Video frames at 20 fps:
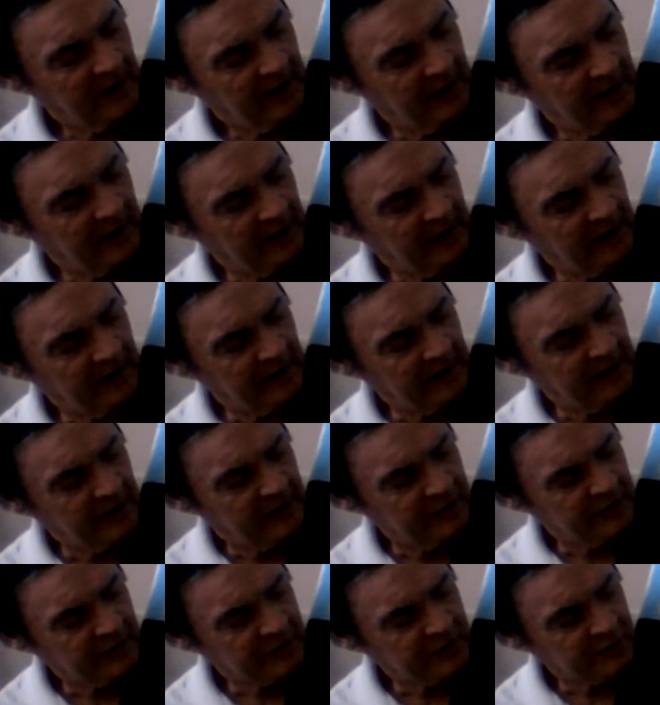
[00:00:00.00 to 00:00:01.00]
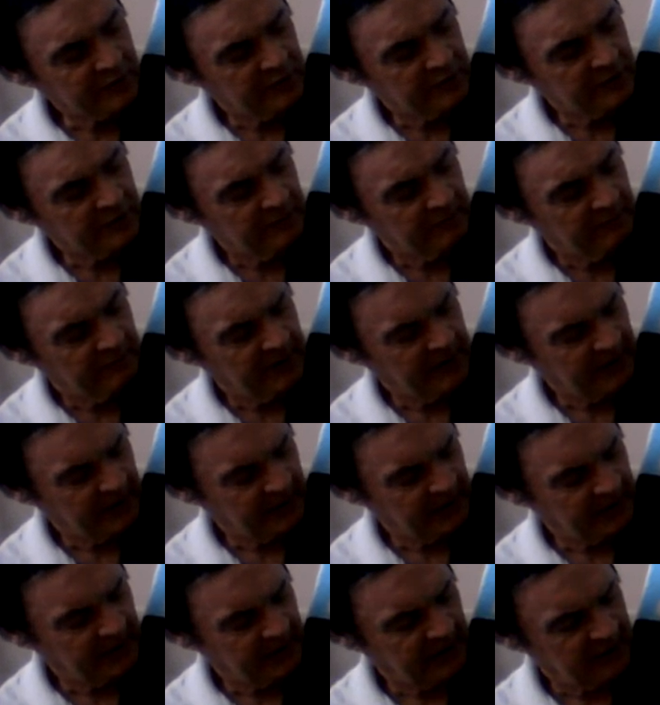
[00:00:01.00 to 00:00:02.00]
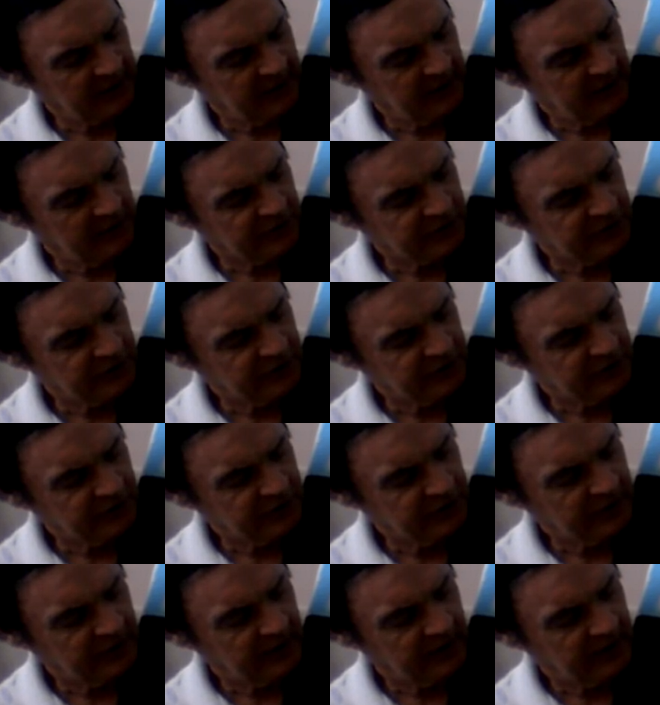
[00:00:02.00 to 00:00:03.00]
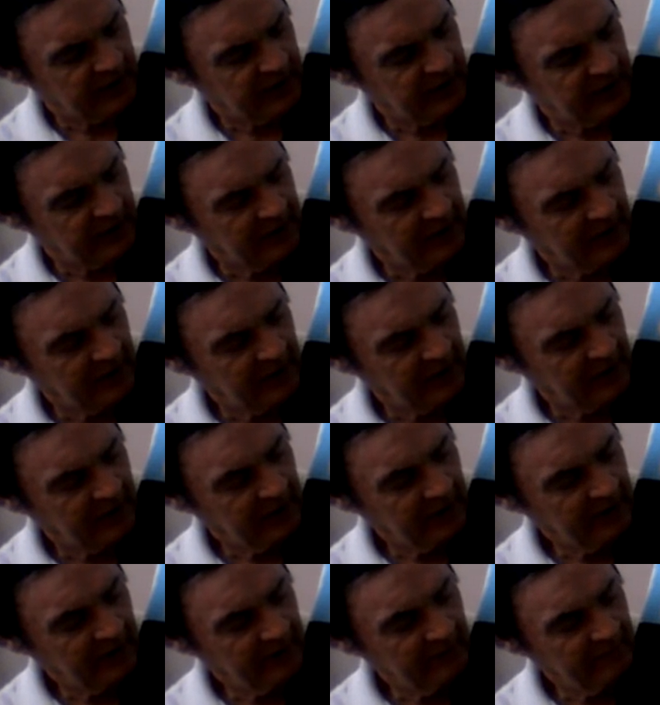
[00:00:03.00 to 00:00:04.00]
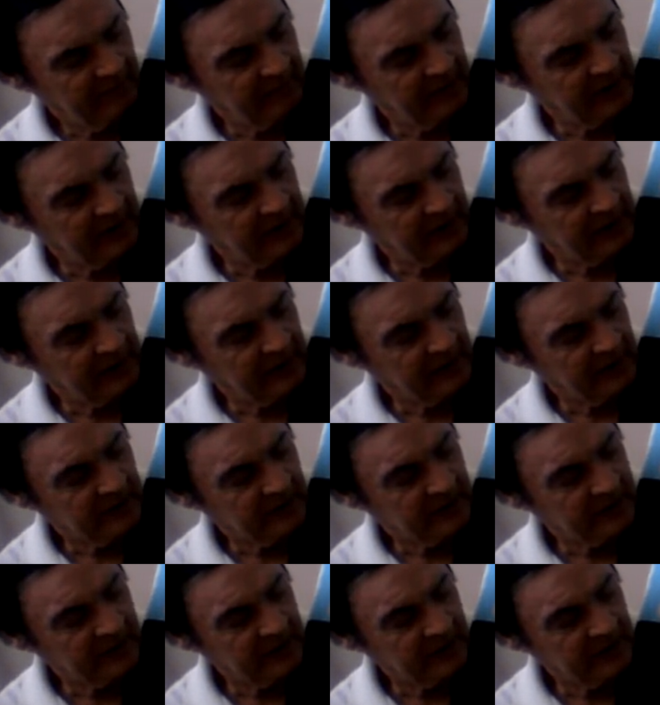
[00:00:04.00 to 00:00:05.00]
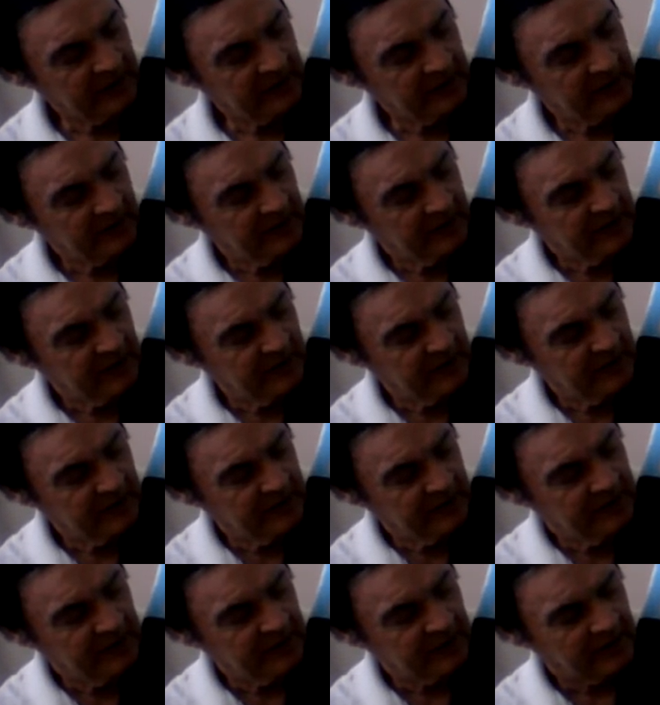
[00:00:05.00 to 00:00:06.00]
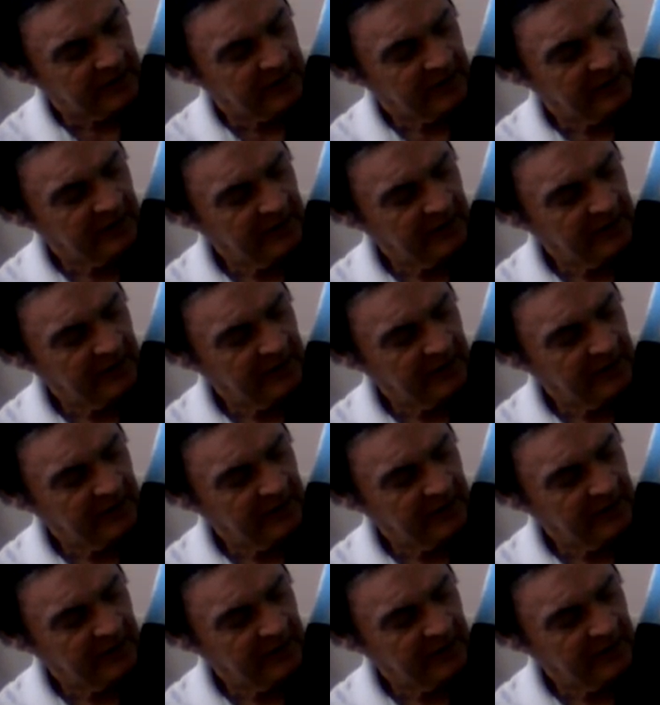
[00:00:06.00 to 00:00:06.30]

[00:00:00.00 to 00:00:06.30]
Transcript: and this would be see, G, A, B, C, D.